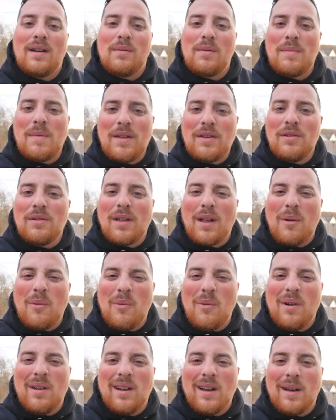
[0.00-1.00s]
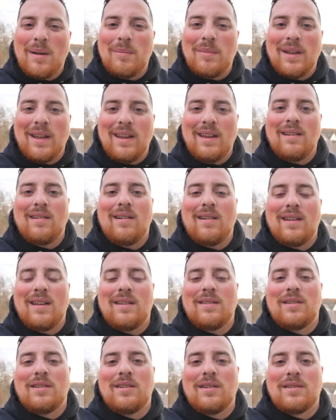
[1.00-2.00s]
we may do like one update on
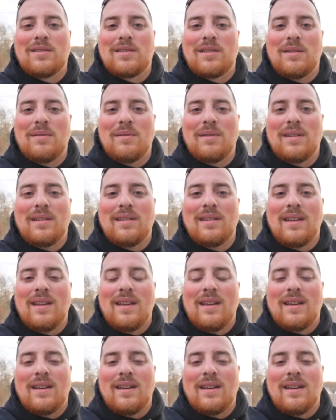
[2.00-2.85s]
how the cook's going,